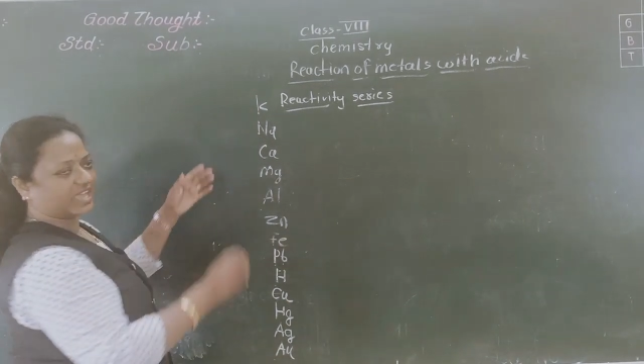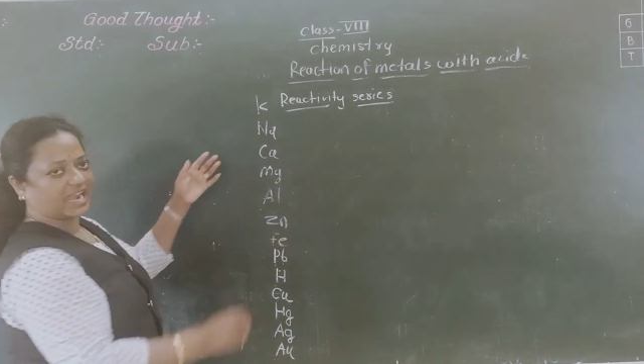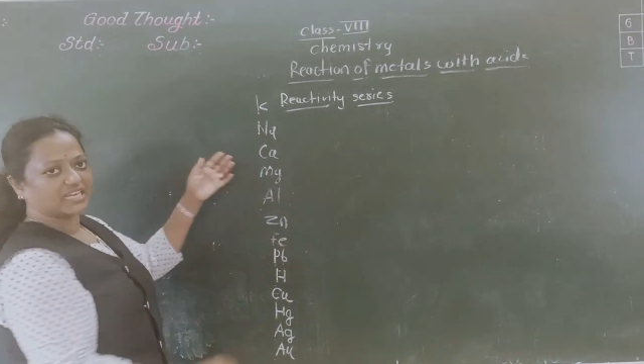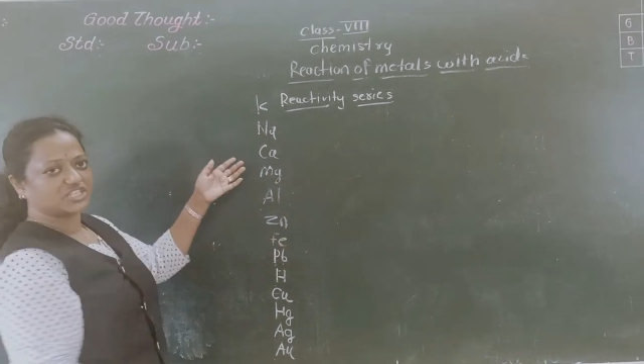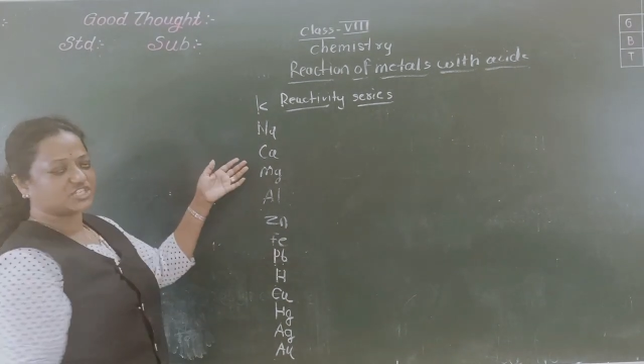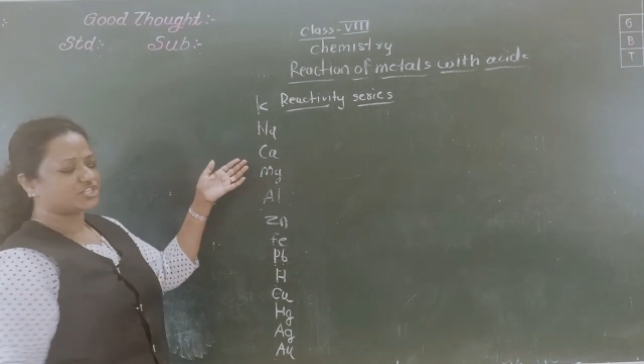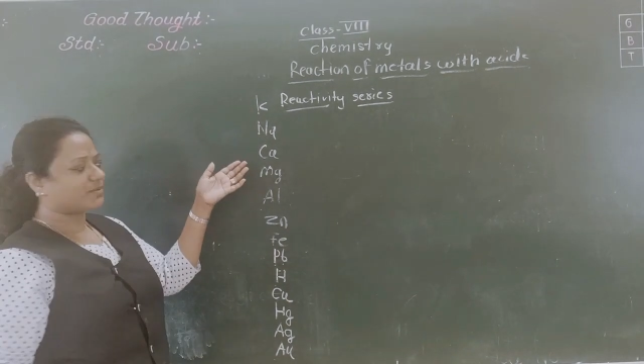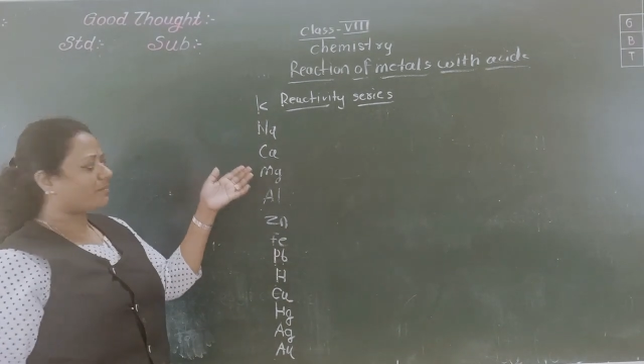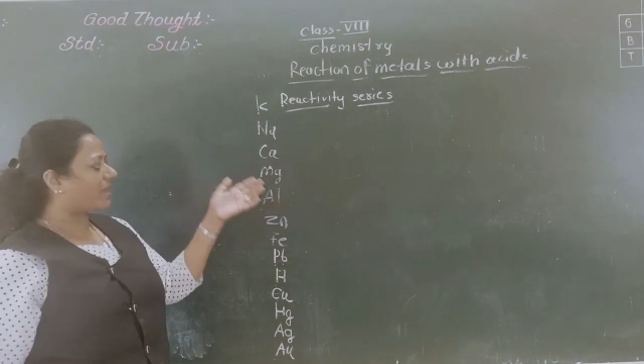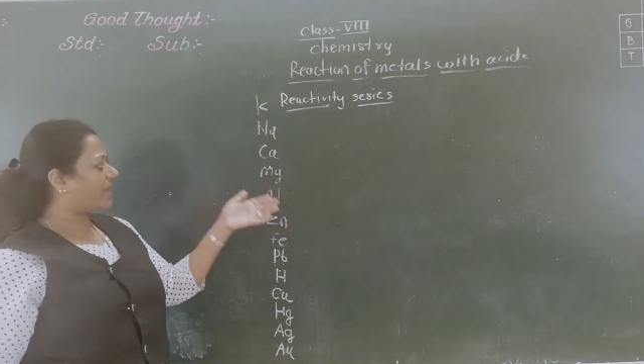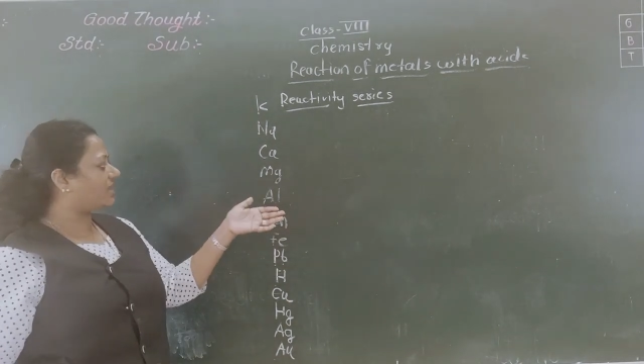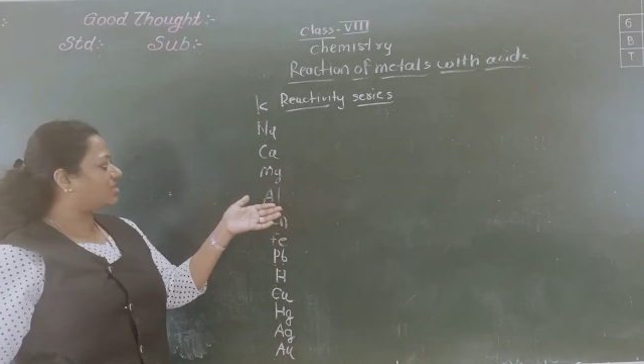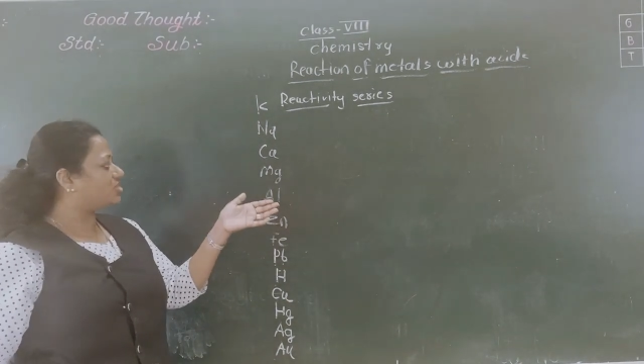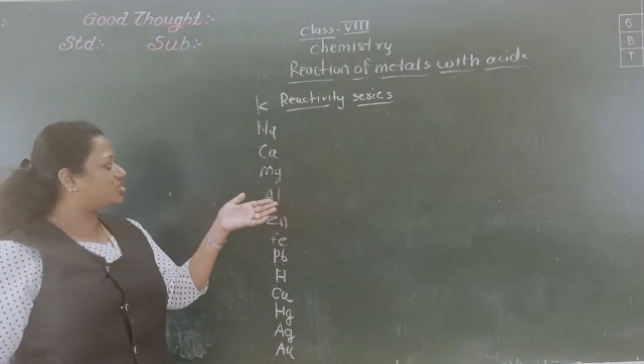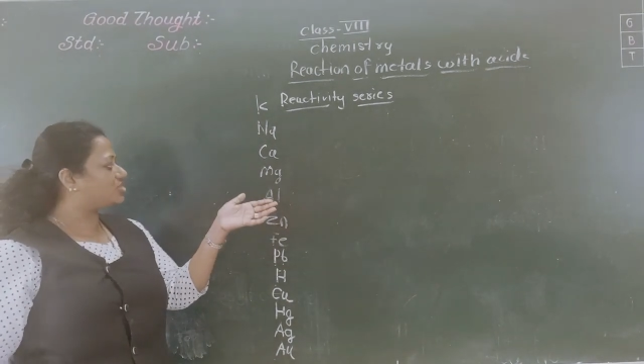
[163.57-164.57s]
calcium,
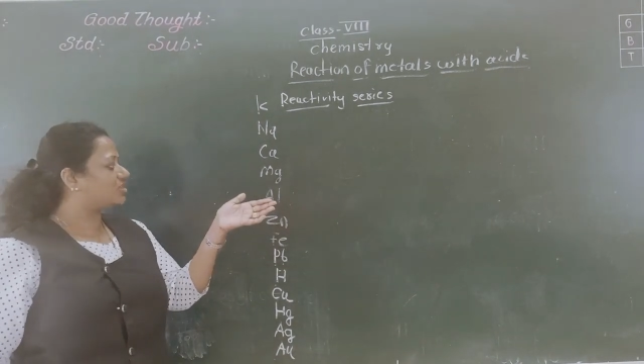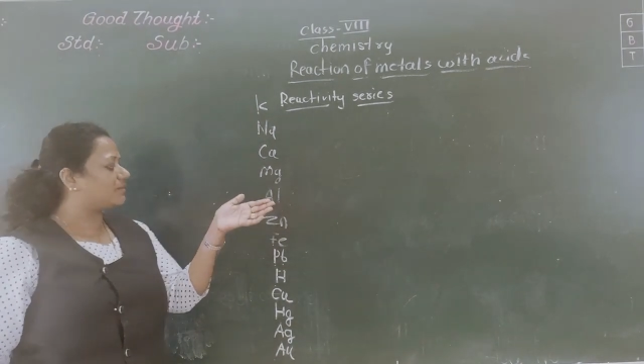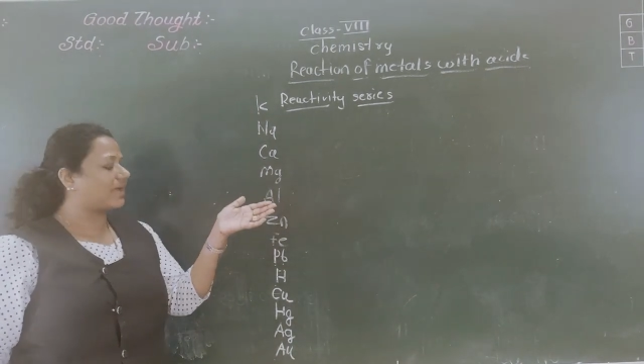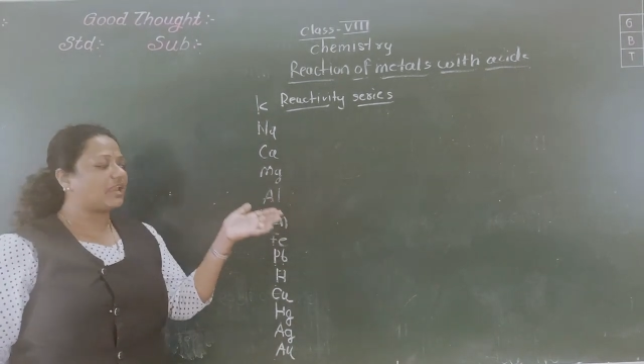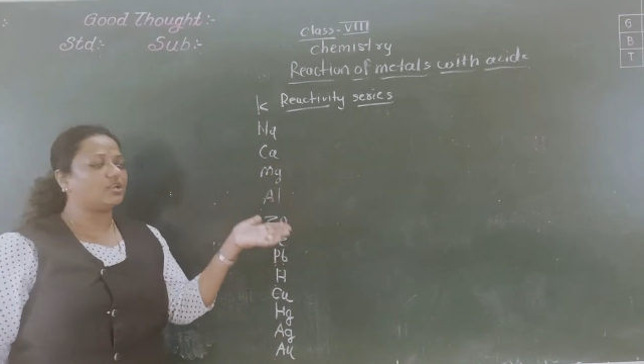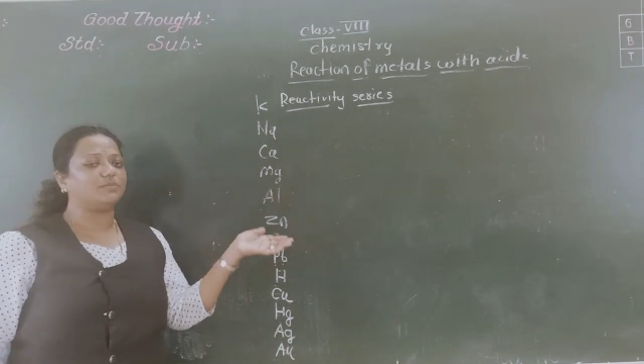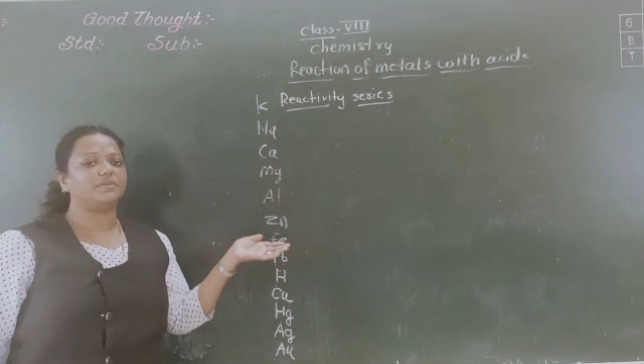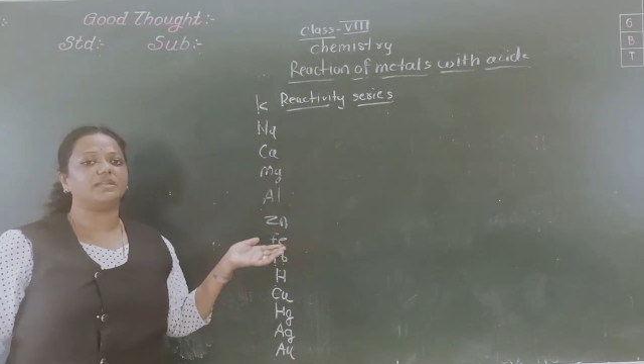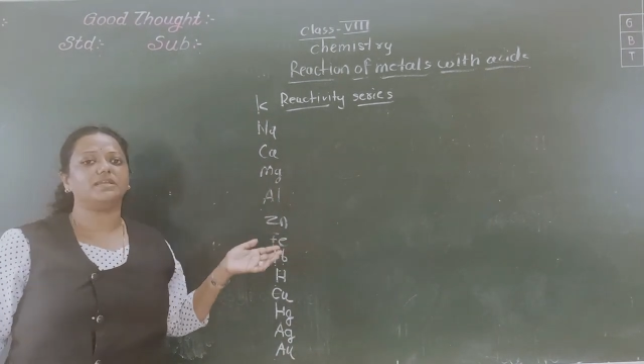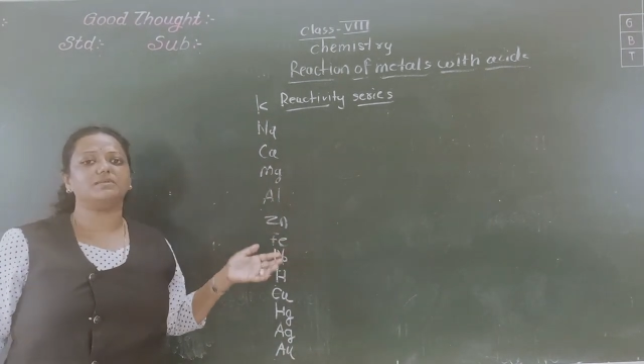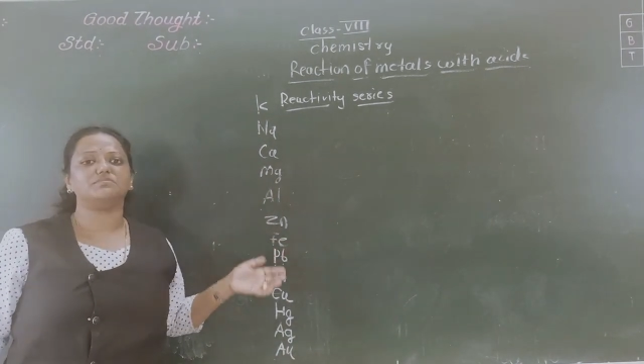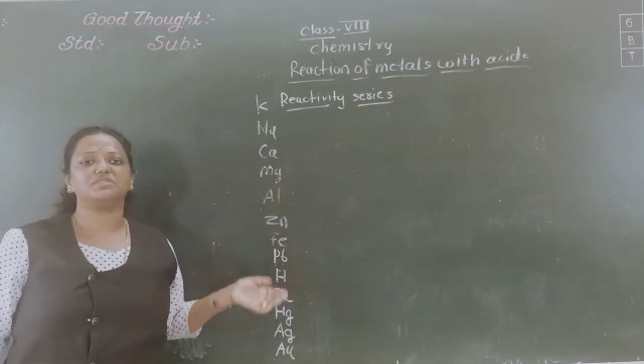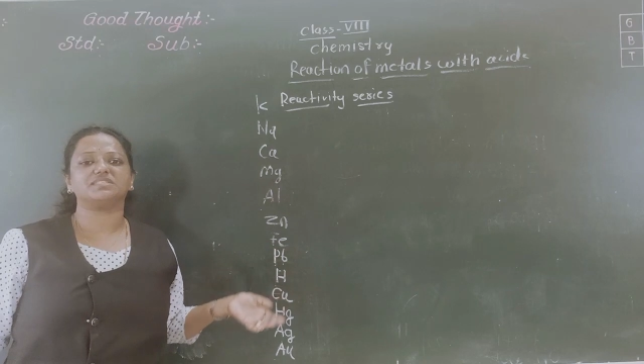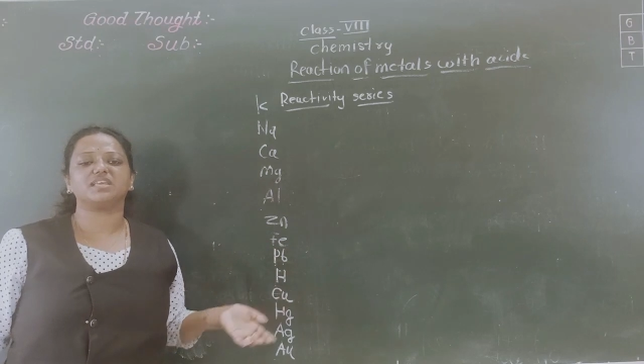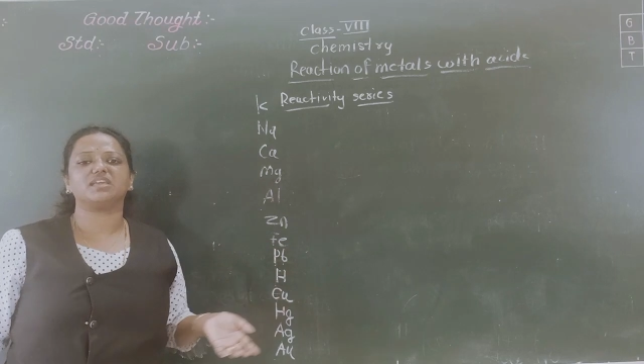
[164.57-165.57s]
magnesium,
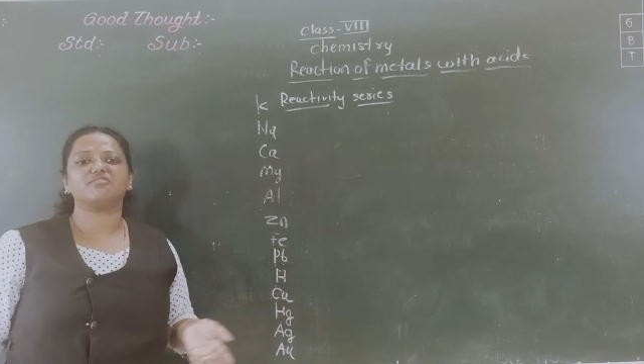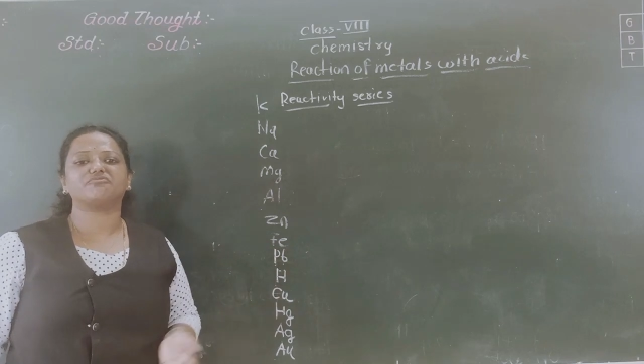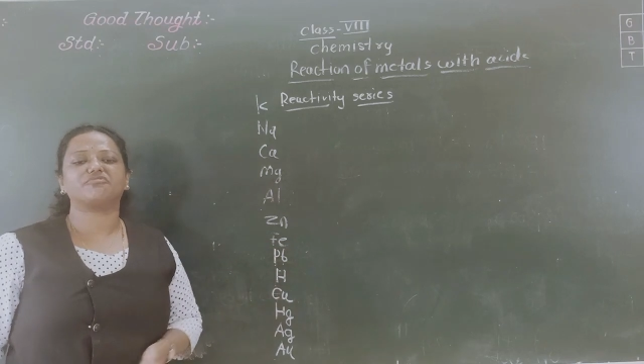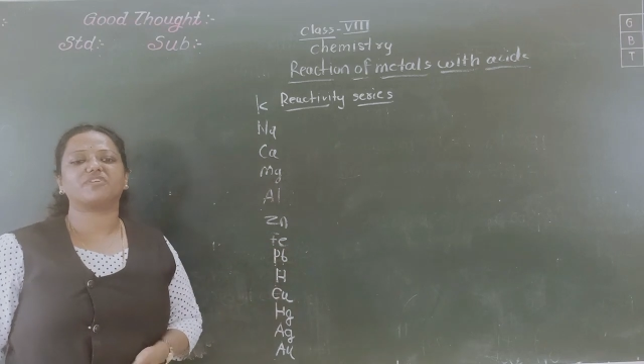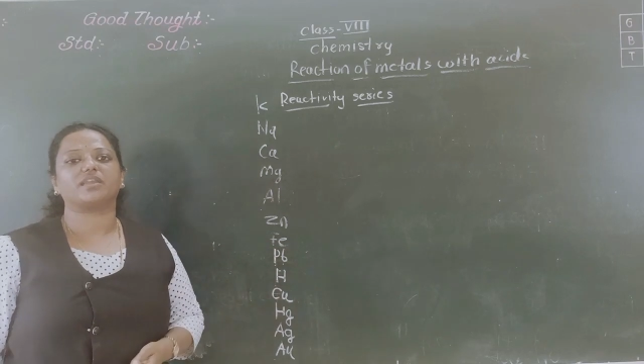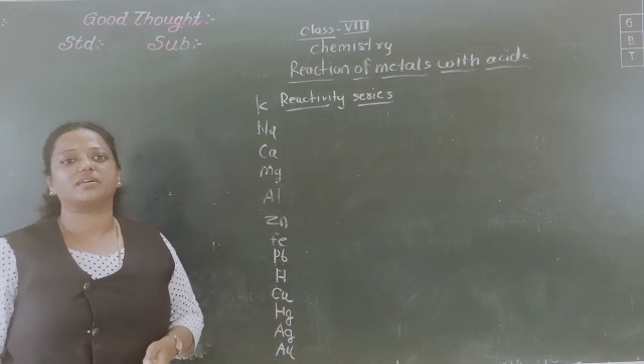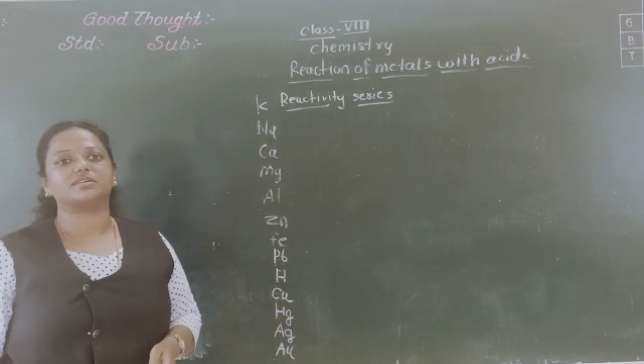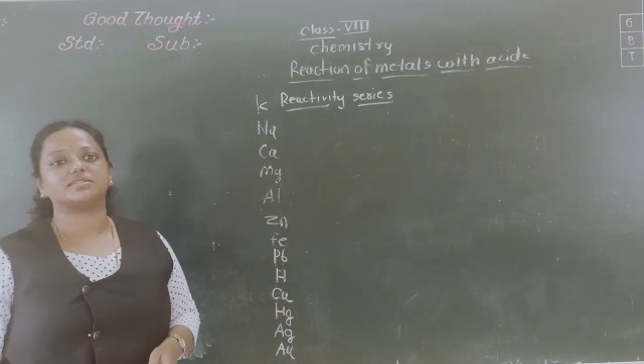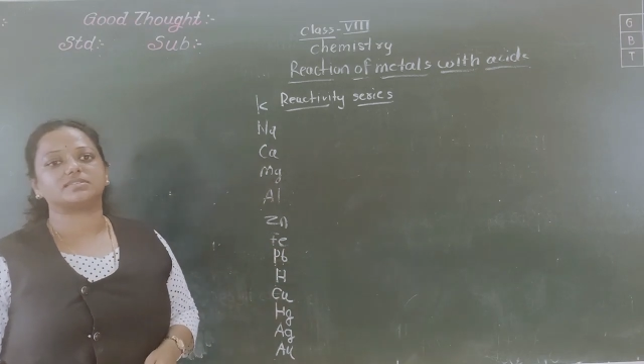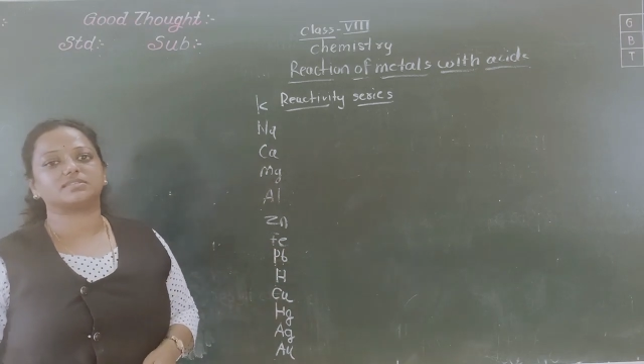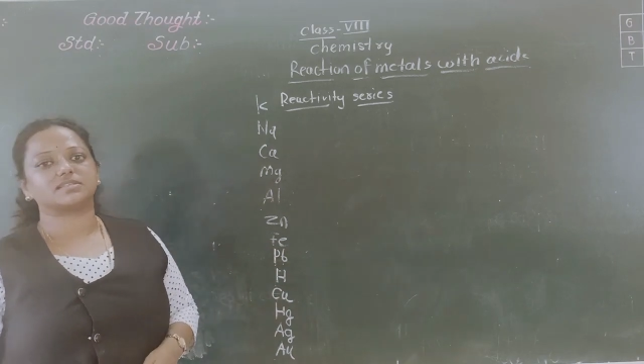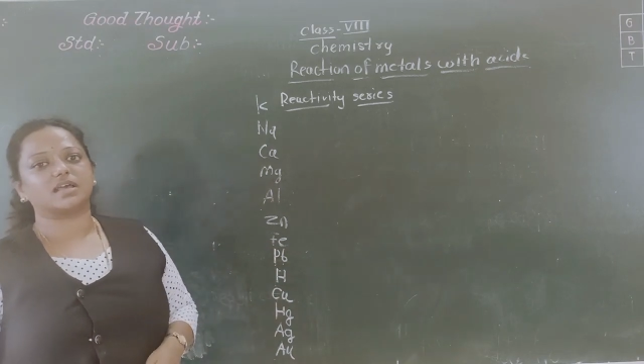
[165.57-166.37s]
aluminium, zinc, ferrous,